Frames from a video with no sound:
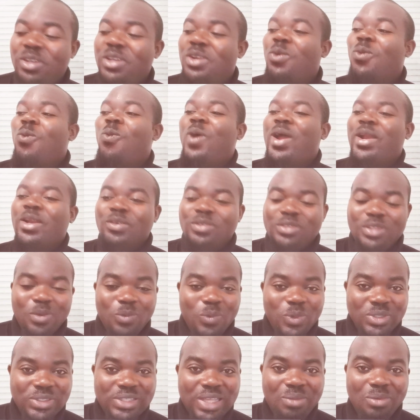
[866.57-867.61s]
Only one of
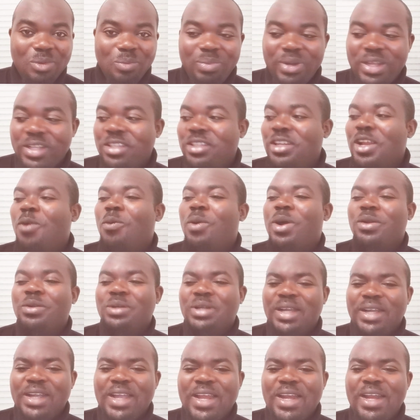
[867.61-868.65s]
them was Diamond Platinum, and one
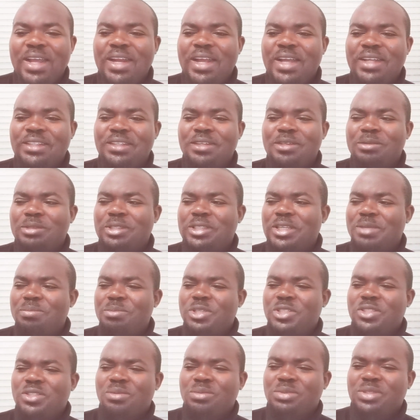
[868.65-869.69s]
other guy like that. I think his name
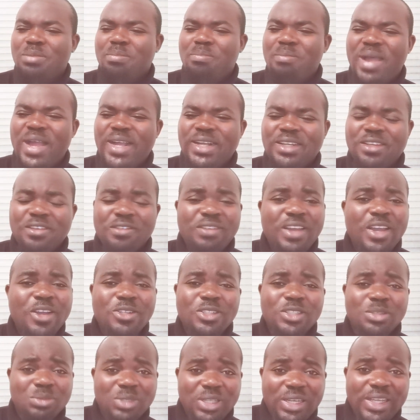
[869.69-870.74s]
is something Magnify
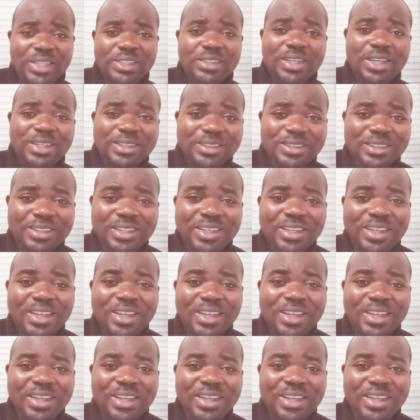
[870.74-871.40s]
or something like that.